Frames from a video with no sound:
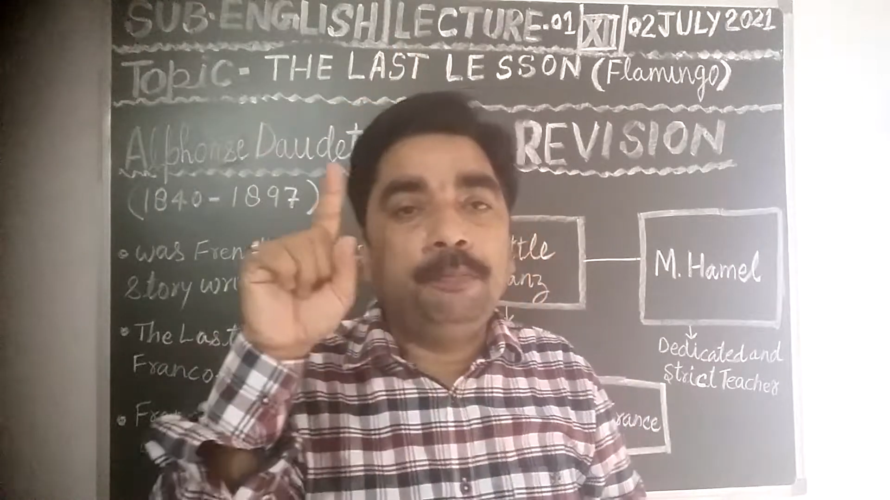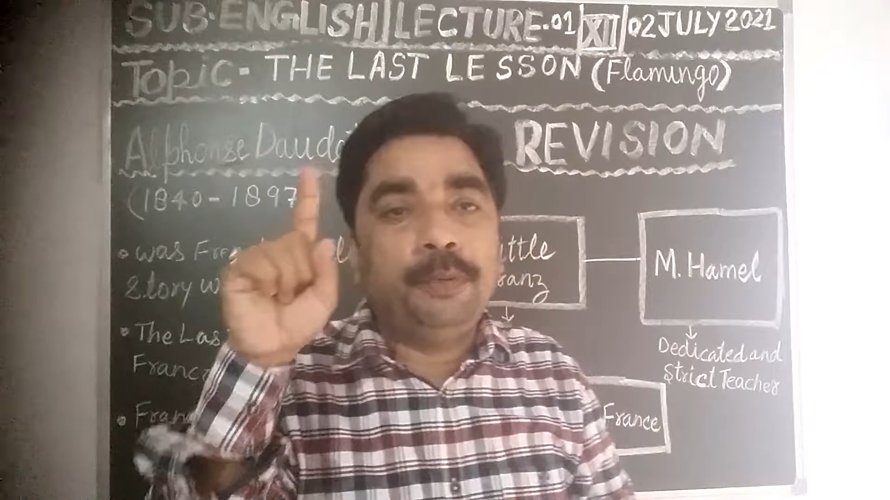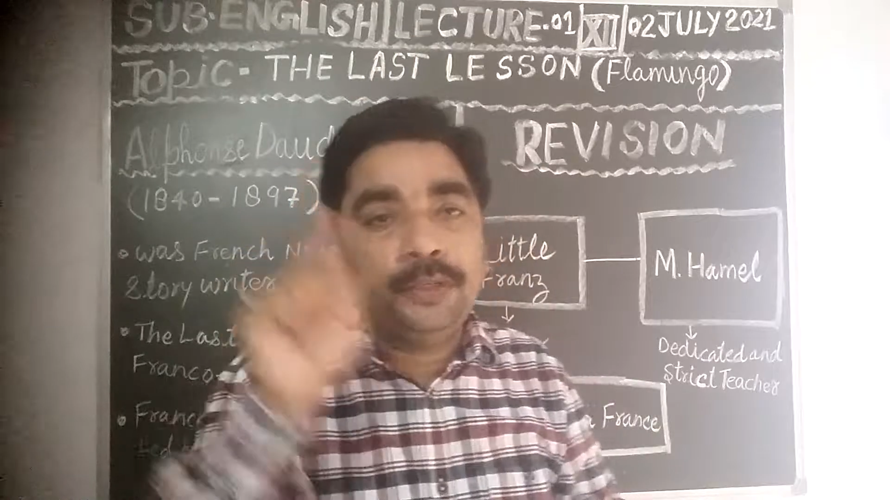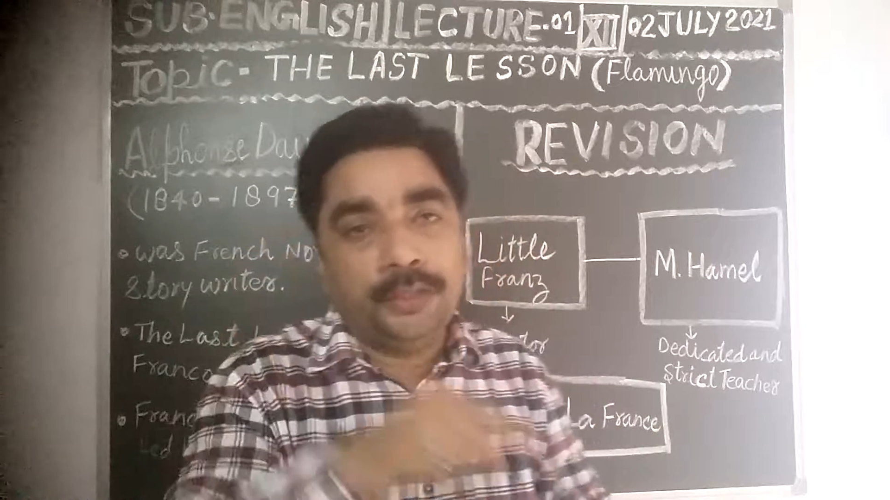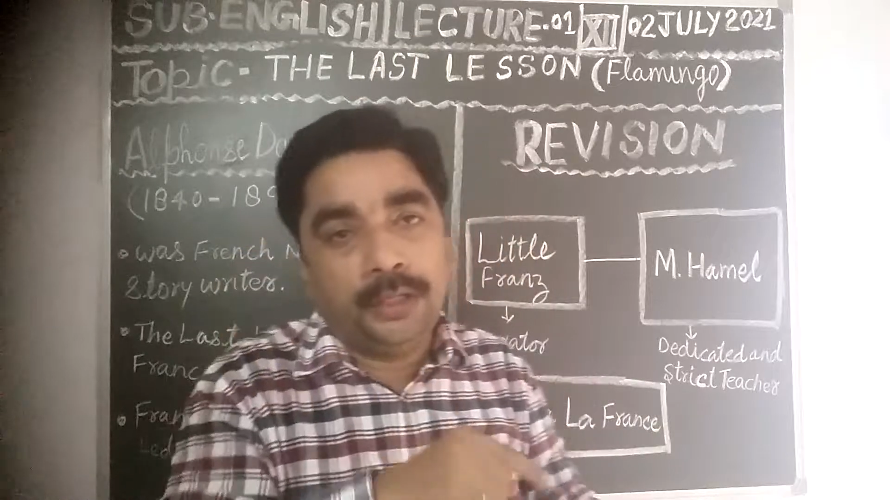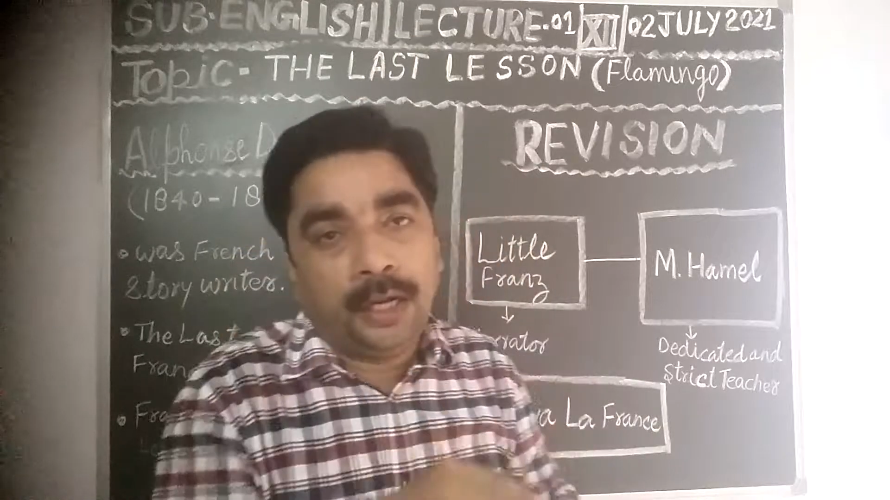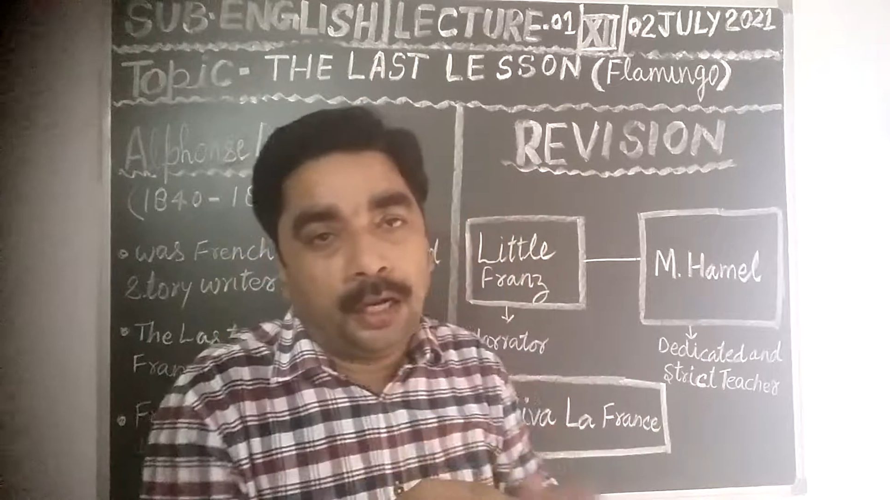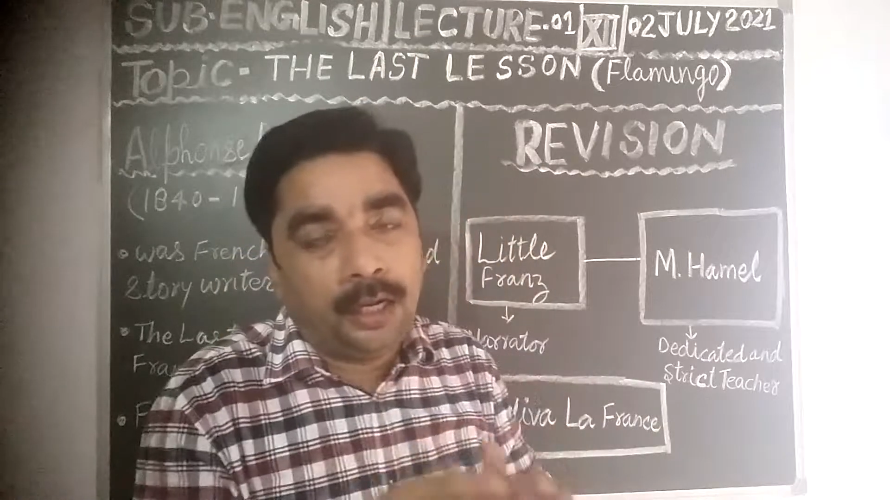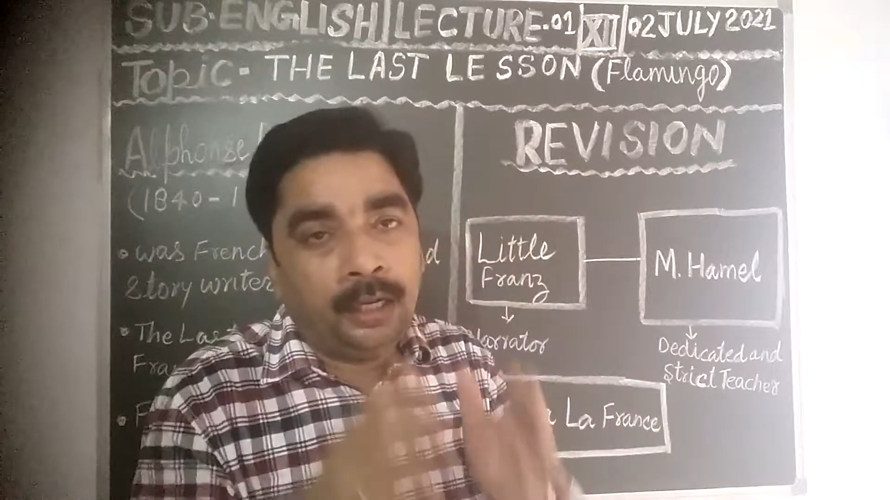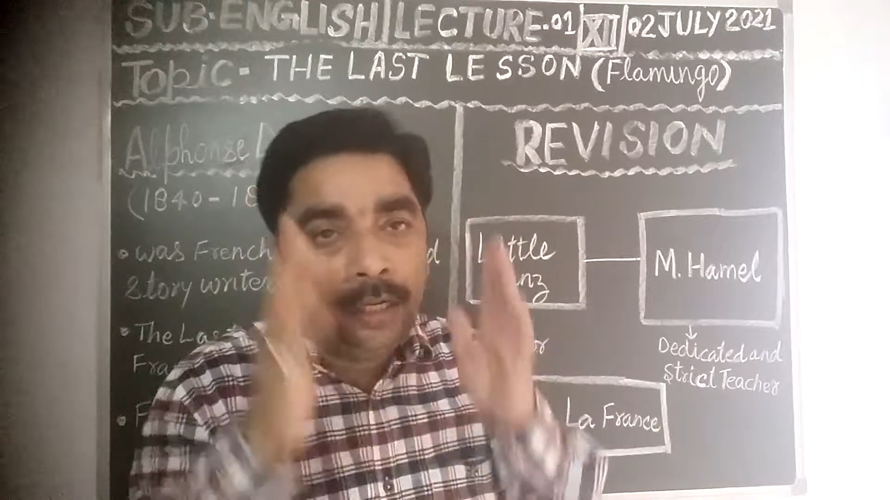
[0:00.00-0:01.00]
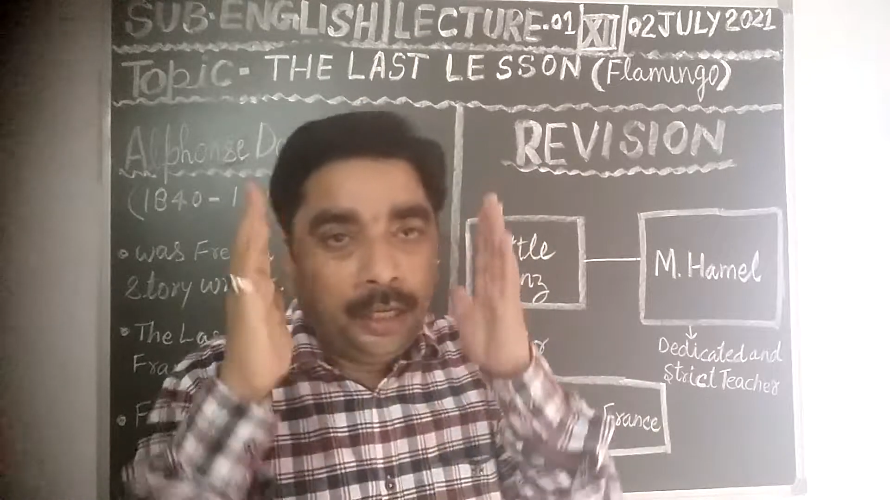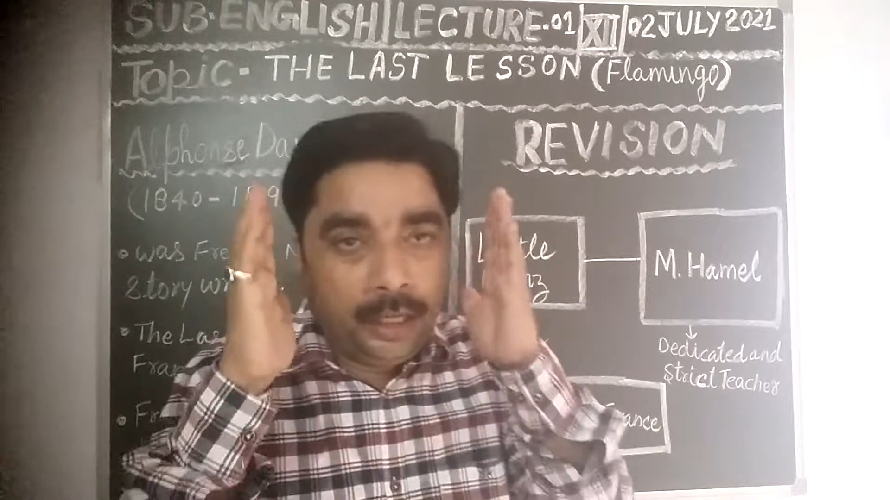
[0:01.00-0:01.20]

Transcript: Prussia